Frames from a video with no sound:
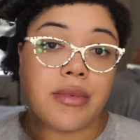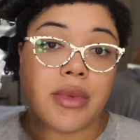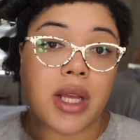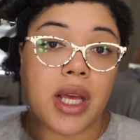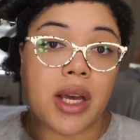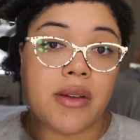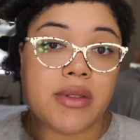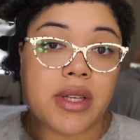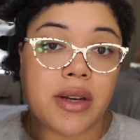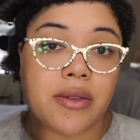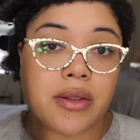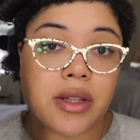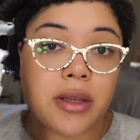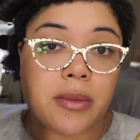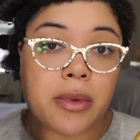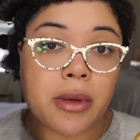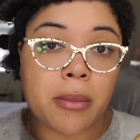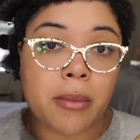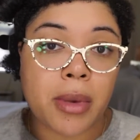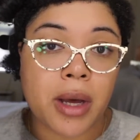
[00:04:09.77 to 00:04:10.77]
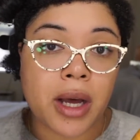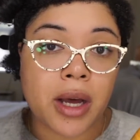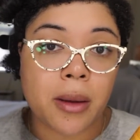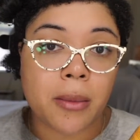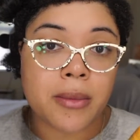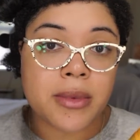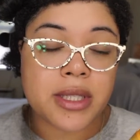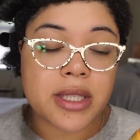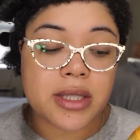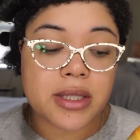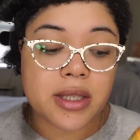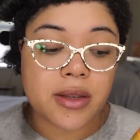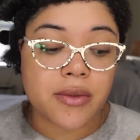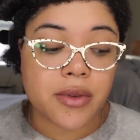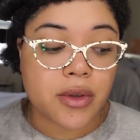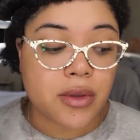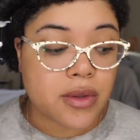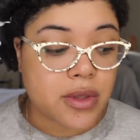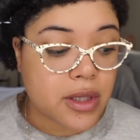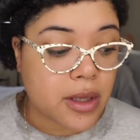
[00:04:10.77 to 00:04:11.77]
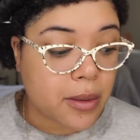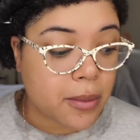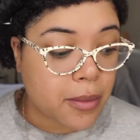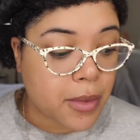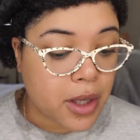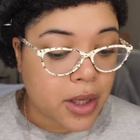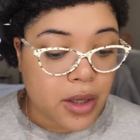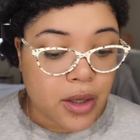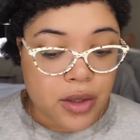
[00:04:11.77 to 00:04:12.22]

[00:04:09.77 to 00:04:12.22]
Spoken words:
have definitely been bomb since I've used them.